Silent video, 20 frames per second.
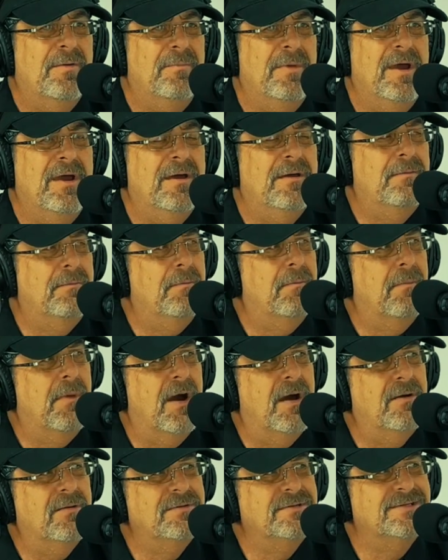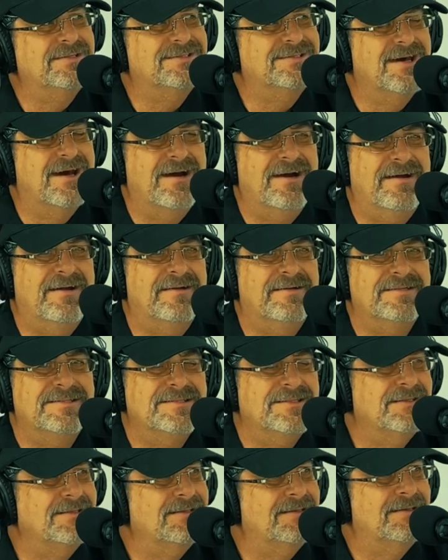Man, my own
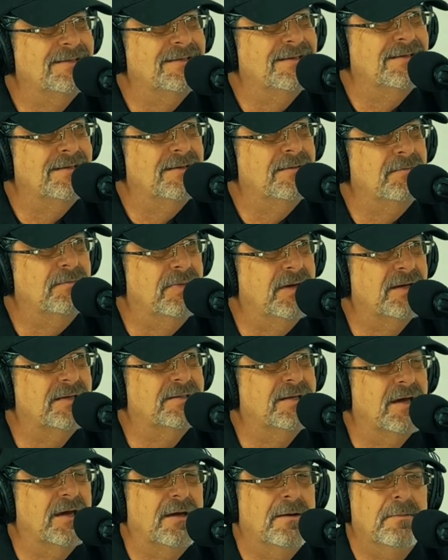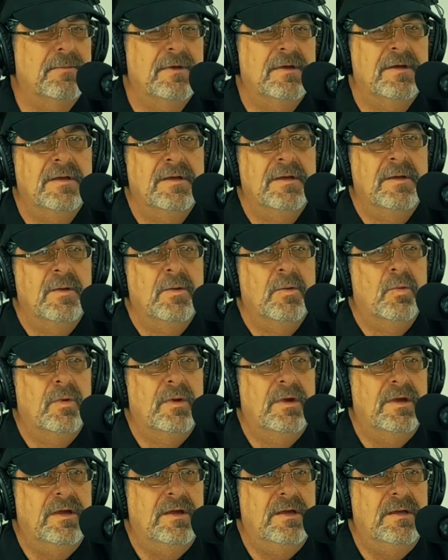desires, big time.
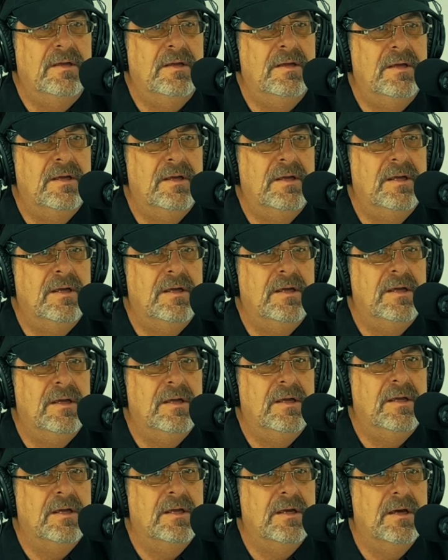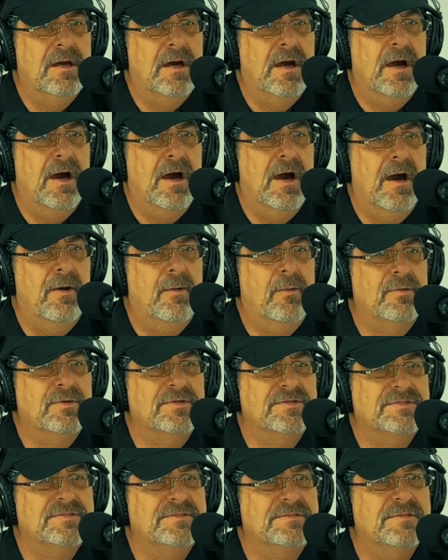I
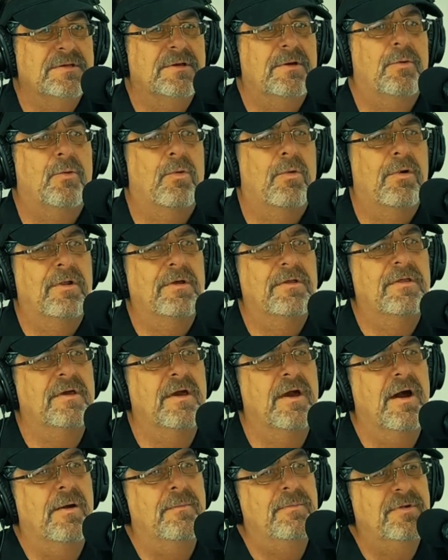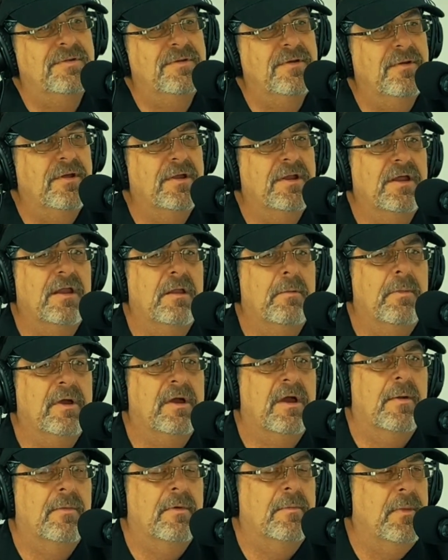was awarded the opportunity to
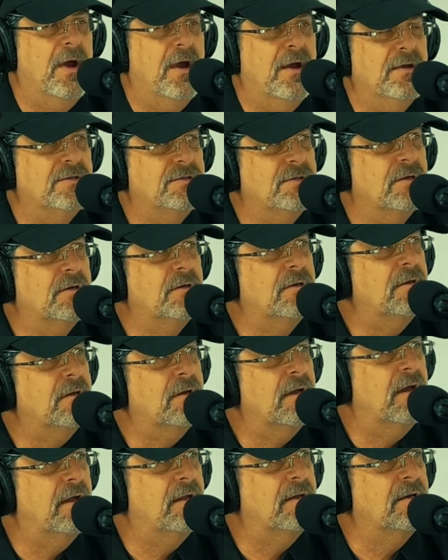become a manager at